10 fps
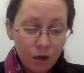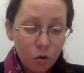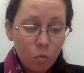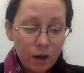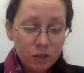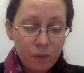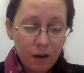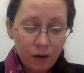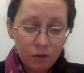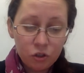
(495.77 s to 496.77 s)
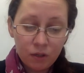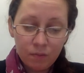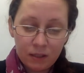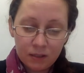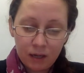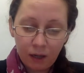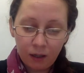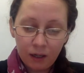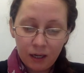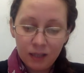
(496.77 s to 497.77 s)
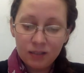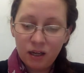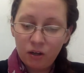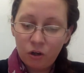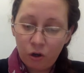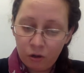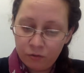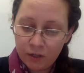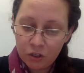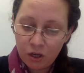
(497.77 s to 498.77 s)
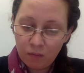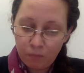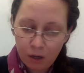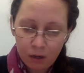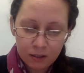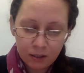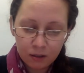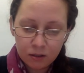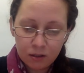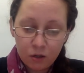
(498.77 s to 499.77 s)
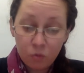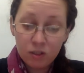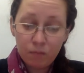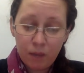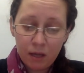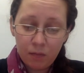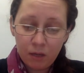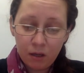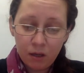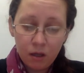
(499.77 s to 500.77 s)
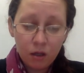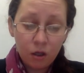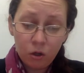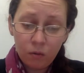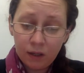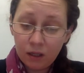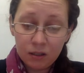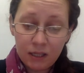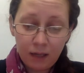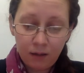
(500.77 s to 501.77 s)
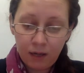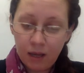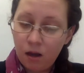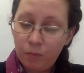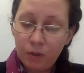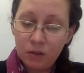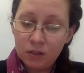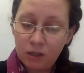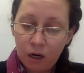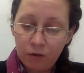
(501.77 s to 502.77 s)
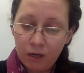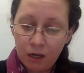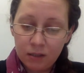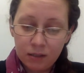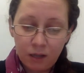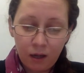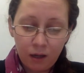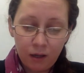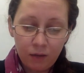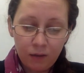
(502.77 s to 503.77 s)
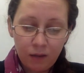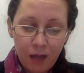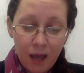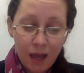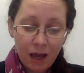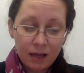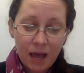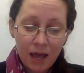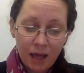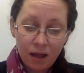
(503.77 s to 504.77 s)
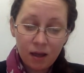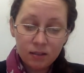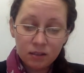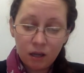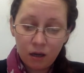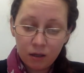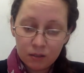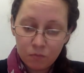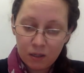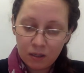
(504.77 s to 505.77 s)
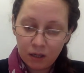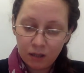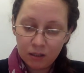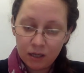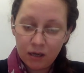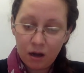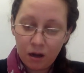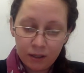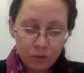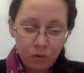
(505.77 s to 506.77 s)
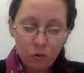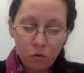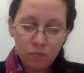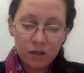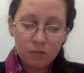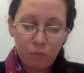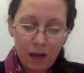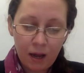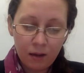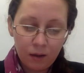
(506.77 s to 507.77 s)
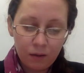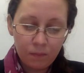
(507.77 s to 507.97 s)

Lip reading: Wedged behind the chimney stack, inside a coffin-shaped basket, was a baby, cooing contentedly up at the starry night sky. It had hair as dark as midnight, and eyes that were almost black.